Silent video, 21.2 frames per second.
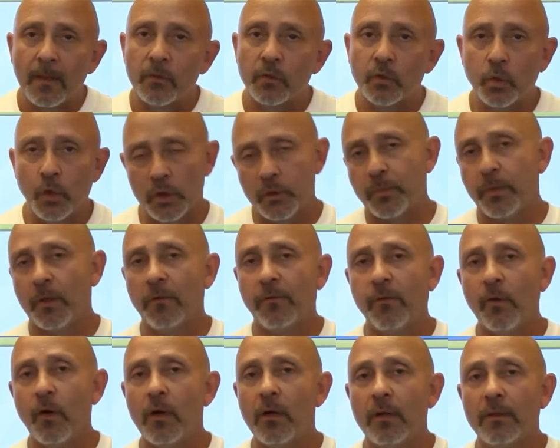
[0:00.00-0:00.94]
Switch per
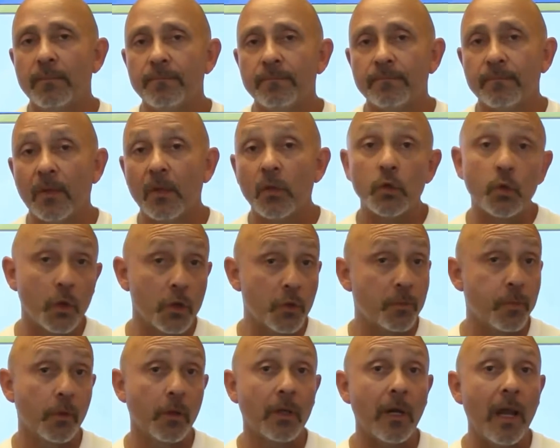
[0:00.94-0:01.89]
floor, switch
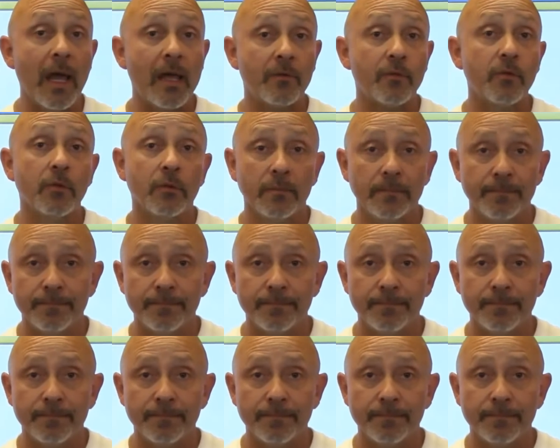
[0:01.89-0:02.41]
per classroom.